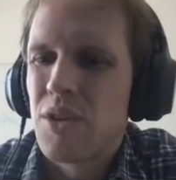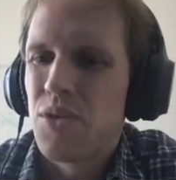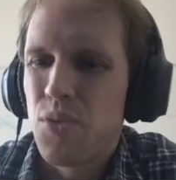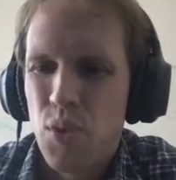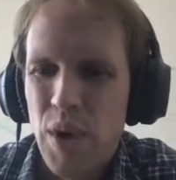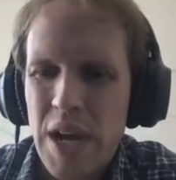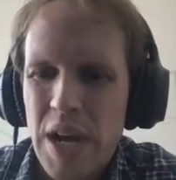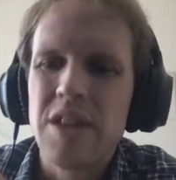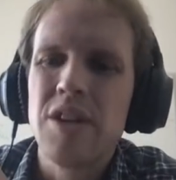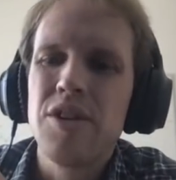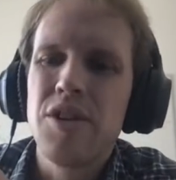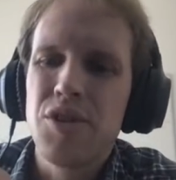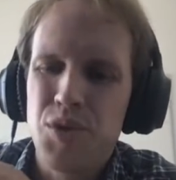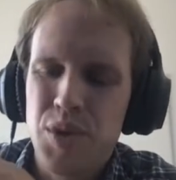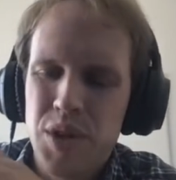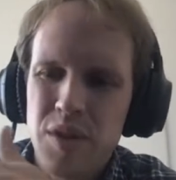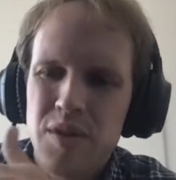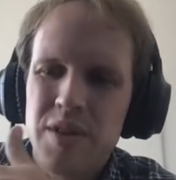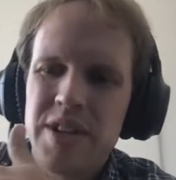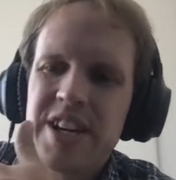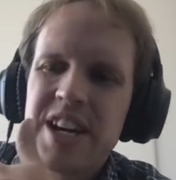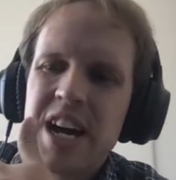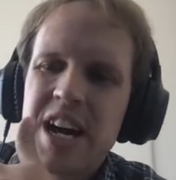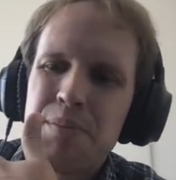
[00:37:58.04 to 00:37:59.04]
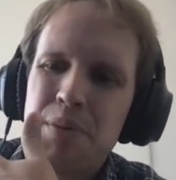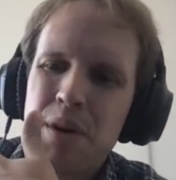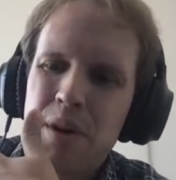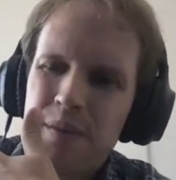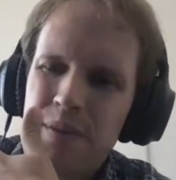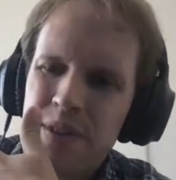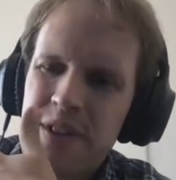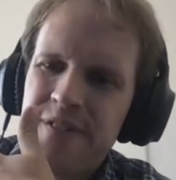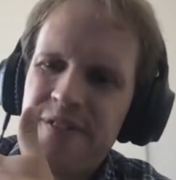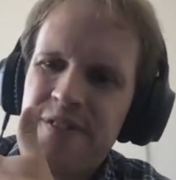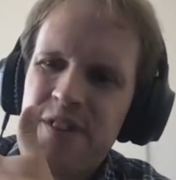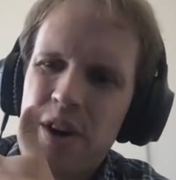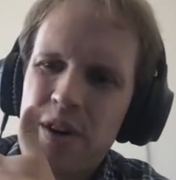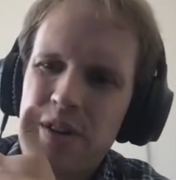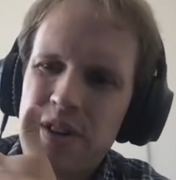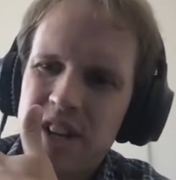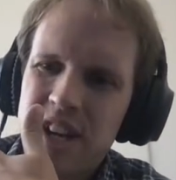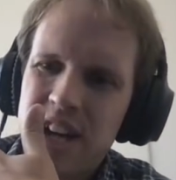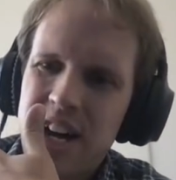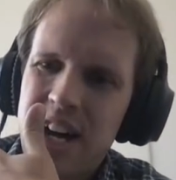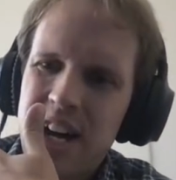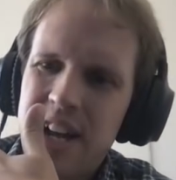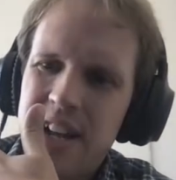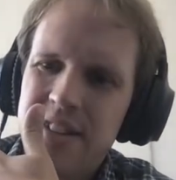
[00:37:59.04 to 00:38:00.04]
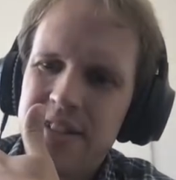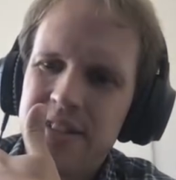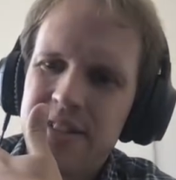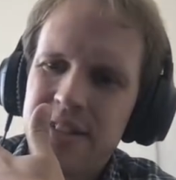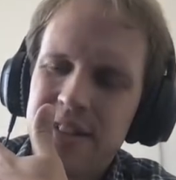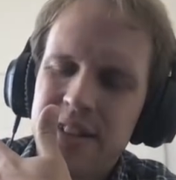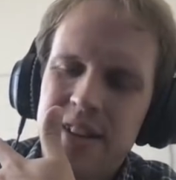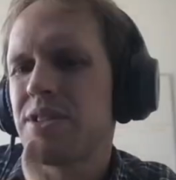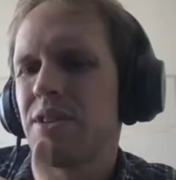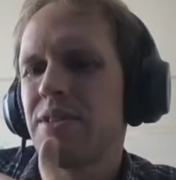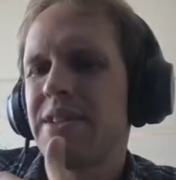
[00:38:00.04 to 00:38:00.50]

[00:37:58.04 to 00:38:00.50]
when the neutrino decouple from the photons, so